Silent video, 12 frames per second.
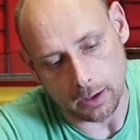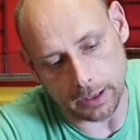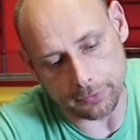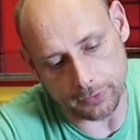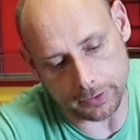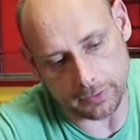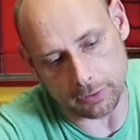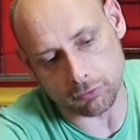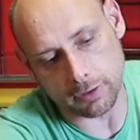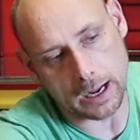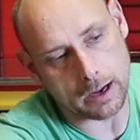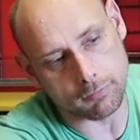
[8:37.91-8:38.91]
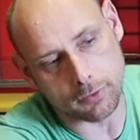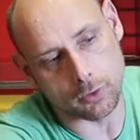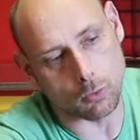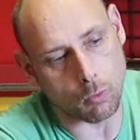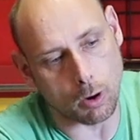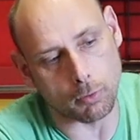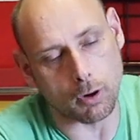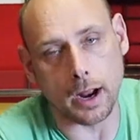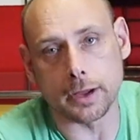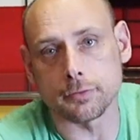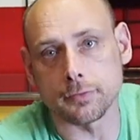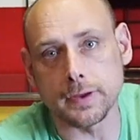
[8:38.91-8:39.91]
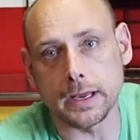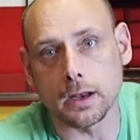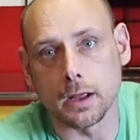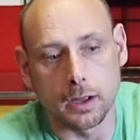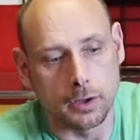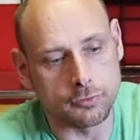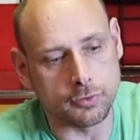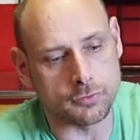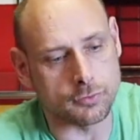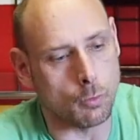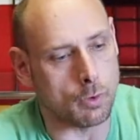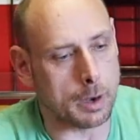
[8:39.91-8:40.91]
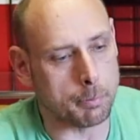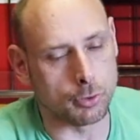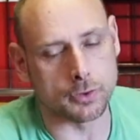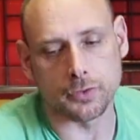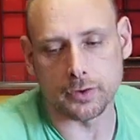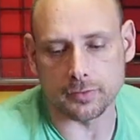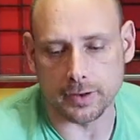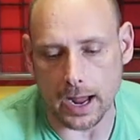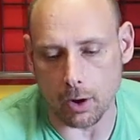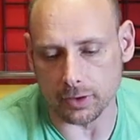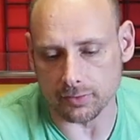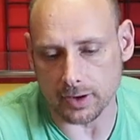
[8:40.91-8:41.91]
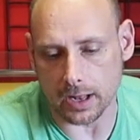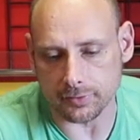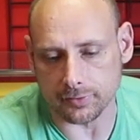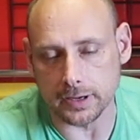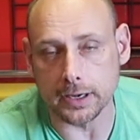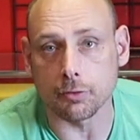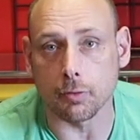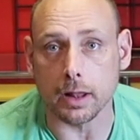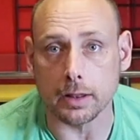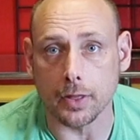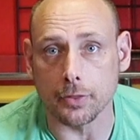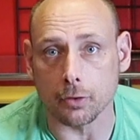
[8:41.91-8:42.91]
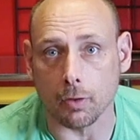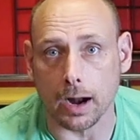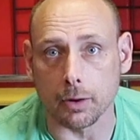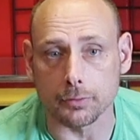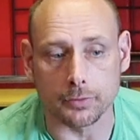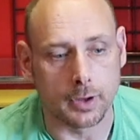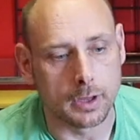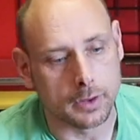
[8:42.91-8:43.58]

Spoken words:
I think they should have little rubberized feet, just so when I put this down, it's not sitting directly on the ground.